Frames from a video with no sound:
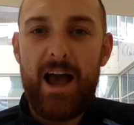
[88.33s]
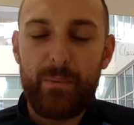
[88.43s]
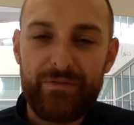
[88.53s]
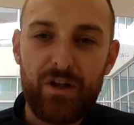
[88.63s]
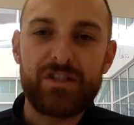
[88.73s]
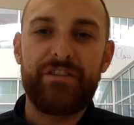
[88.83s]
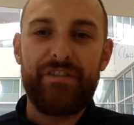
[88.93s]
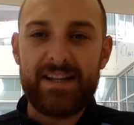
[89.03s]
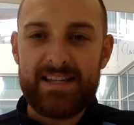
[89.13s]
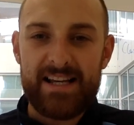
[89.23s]
with lots of
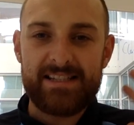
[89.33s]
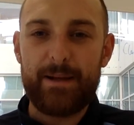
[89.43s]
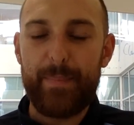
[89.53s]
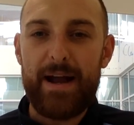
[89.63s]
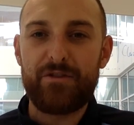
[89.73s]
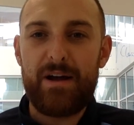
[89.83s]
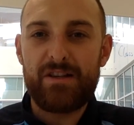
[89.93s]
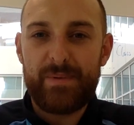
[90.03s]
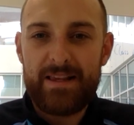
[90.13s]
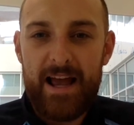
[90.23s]
fantastic
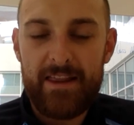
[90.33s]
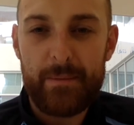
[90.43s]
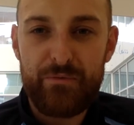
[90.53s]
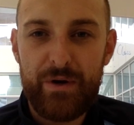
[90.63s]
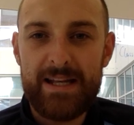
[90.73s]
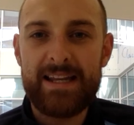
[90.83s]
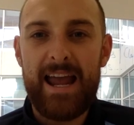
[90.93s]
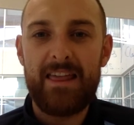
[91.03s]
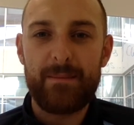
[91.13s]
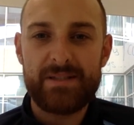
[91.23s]
backgrounds behind them and really
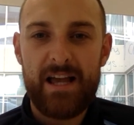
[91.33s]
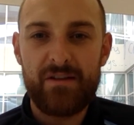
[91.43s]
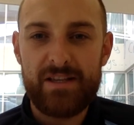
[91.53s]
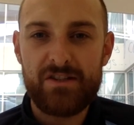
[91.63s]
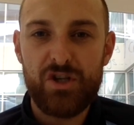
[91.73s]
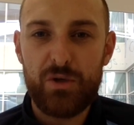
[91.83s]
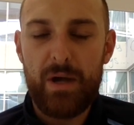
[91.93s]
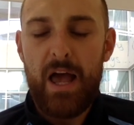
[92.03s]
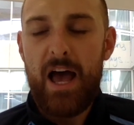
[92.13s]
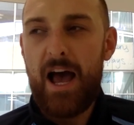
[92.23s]
getting themselves into
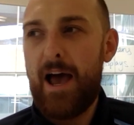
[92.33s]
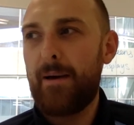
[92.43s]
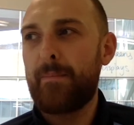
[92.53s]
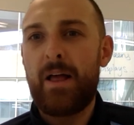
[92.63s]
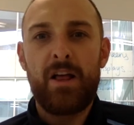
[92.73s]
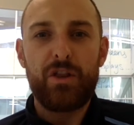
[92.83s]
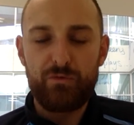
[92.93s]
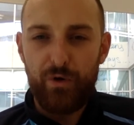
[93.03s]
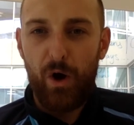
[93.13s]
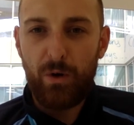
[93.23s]
the
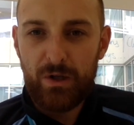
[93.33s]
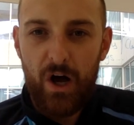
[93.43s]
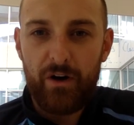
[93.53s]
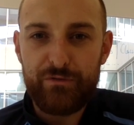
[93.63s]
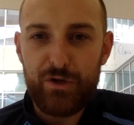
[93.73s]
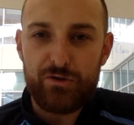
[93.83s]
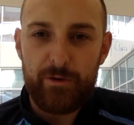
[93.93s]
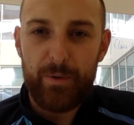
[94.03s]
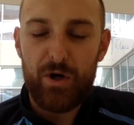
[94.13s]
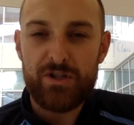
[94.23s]
role of news
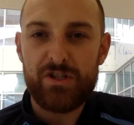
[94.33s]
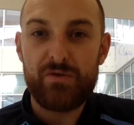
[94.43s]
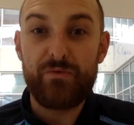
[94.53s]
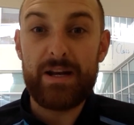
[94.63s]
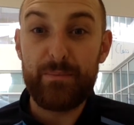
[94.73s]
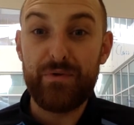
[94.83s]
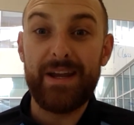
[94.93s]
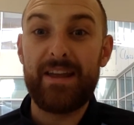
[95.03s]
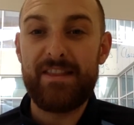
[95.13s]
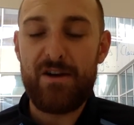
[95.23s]
reporters and really
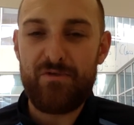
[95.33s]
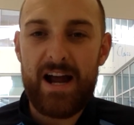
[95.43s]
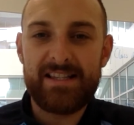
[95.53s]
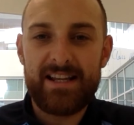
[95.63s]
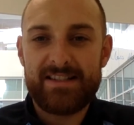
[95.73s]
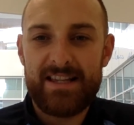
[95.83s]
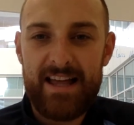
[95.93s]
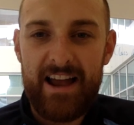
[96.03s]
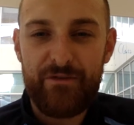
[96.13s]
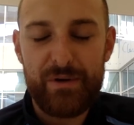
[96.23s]
bringing their writing to
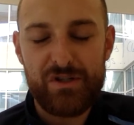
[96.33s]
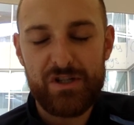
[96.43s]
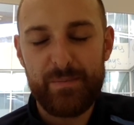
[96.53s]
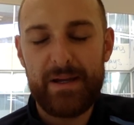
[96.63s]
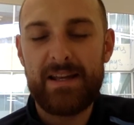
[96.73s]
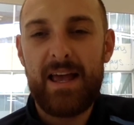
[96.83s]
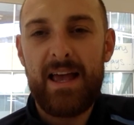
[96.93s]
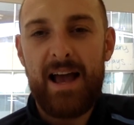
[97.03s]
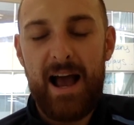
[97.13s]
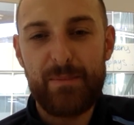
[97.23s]
life, which has been
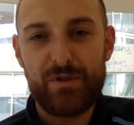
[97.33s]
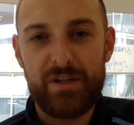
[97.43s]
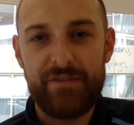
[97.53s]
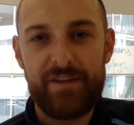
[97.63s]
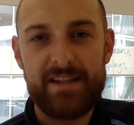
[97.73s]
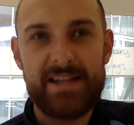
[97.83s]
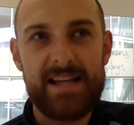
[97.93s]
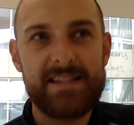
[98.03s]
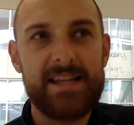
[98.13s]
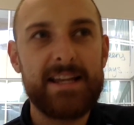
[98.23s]
absolutely
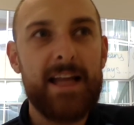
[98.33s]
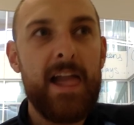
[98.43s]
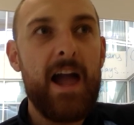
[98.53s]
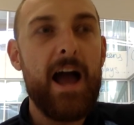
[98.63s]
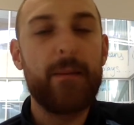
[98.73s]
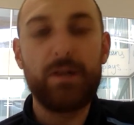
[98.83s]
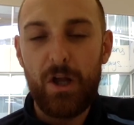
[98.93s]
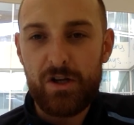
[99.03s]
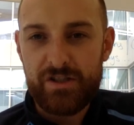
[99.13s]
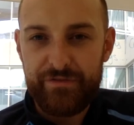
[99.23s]
fantastic.
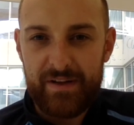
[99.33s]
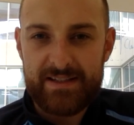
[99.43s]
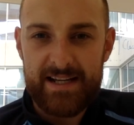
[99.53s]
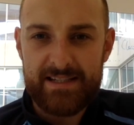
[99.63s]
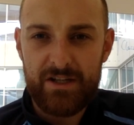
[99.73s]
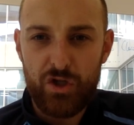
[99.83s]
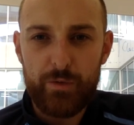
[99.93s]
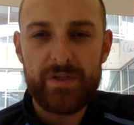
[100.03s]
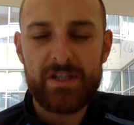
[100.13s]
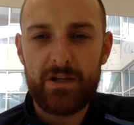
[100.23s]
Lots of fantastic
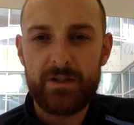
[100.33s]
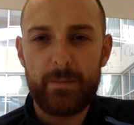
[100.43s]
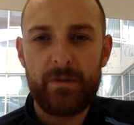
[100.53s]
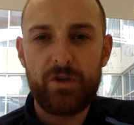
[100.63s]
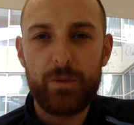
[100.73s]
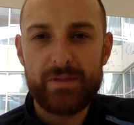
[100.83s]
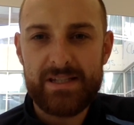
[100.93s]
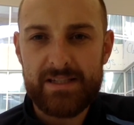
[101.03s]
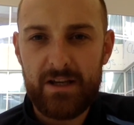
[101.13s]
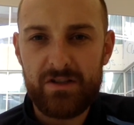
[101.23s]
numeracy
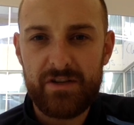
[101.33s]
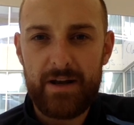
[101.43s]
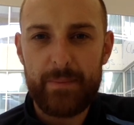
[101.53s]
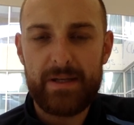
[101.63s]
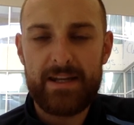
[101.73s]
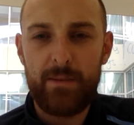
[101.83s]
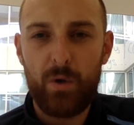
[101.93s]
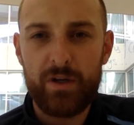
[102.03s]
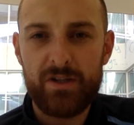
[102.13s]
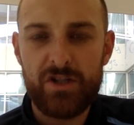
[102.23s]
skills developing Year
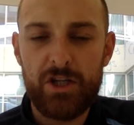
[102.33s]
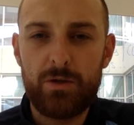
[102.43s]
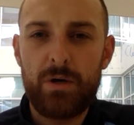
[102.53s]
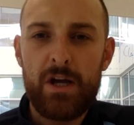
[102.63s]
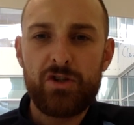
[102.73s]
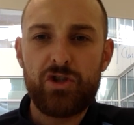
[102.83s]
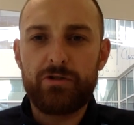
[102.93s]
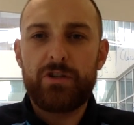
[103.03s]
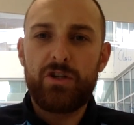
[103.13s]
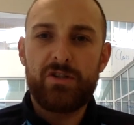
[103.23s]
1 and 2.
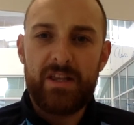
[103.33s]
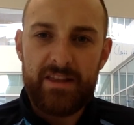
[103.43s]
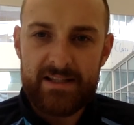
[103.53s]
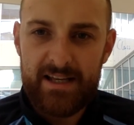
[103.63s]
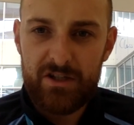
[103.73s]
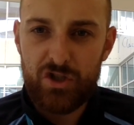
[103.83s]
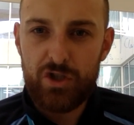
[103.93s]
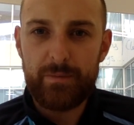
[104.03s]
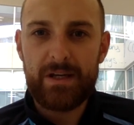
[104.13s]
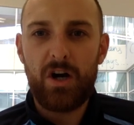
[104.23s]
Children using things like
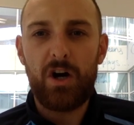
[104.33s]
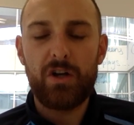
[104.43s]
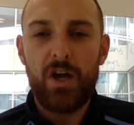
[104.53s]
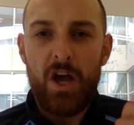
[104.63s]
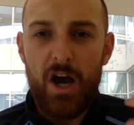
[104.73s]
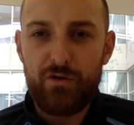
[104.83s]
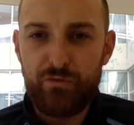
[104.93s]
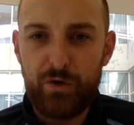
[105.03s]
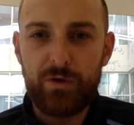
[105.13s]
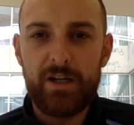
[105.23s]
Numicon and
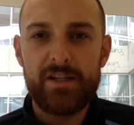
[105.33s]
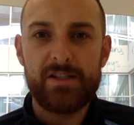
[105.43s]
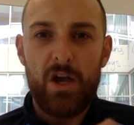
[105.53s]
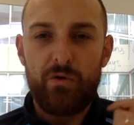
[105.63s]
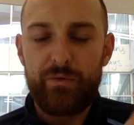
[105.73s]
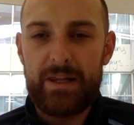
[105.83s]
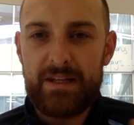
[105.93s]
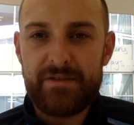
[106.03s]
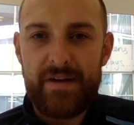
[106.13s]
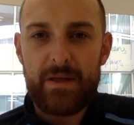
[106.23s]
rulers, really
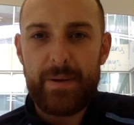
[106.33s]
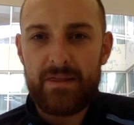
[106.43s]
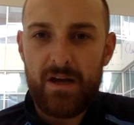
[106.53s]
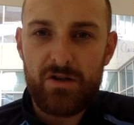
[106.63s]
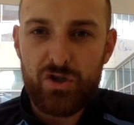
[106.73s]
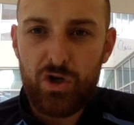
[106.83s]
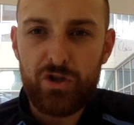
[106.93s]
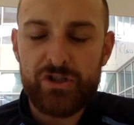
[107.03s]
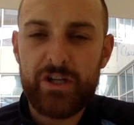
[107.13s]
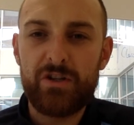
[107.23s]
developing those
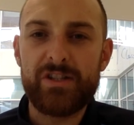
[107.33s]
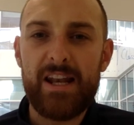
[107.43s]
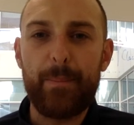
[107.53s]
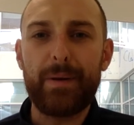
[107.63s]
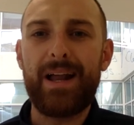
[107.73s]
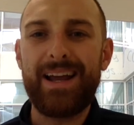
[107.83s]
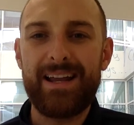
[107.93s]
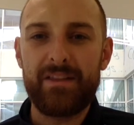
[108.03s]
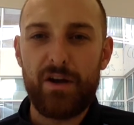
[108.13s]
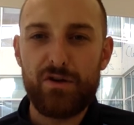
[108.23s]
core skills and
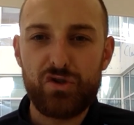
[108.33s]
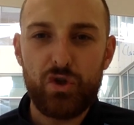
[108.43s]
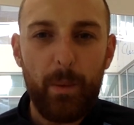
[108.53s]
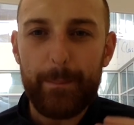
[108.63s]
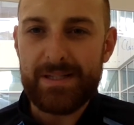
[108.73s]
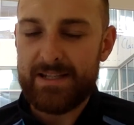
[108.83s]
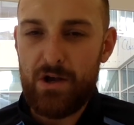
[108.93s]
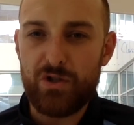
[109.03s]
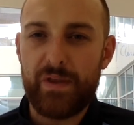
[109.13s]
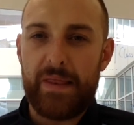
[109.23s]
applying those number
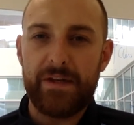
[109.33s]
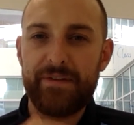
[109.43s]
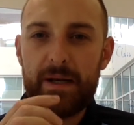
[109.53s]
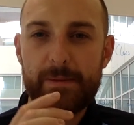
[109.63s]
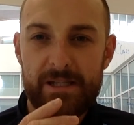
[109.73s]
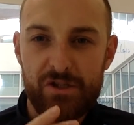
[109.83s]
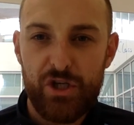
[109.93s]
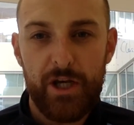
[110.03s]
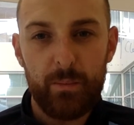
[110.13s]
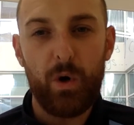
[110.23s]
skills that are developed in
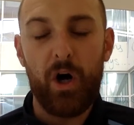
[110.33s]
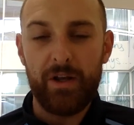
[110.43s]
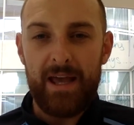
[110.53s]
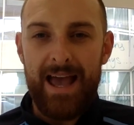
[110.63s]
Term 1